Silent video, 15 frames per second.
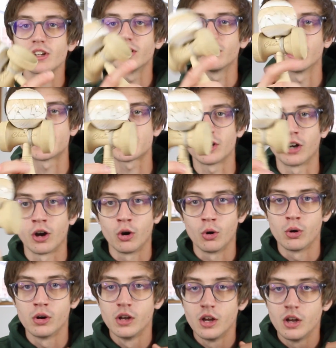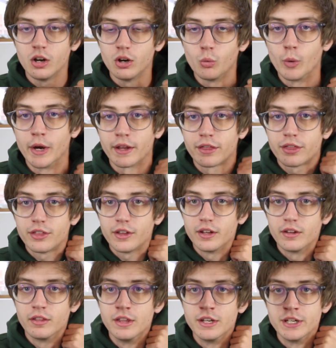Let's go with
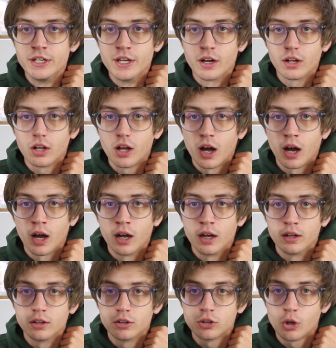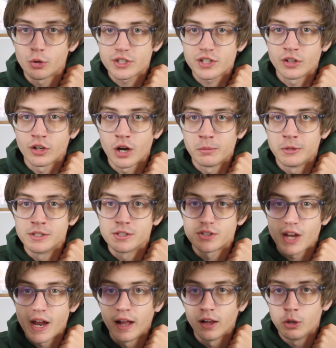the Lotus
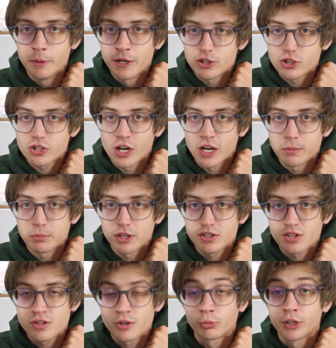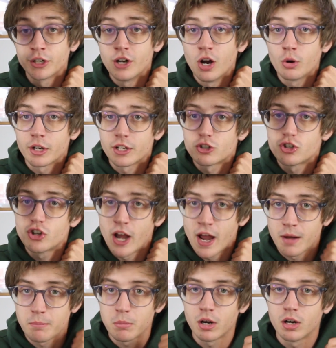Kendama's Element Shape. This is the Ryoga
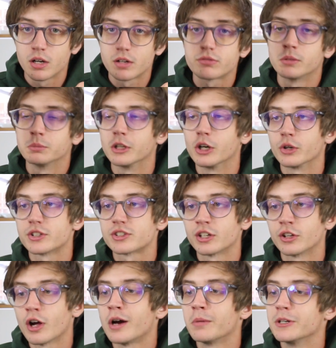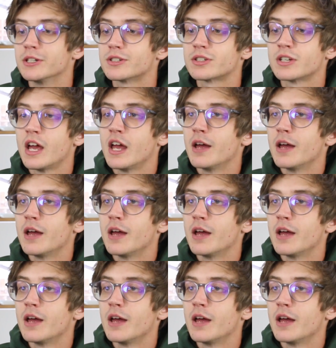Champ mod from Lotus Kendamas.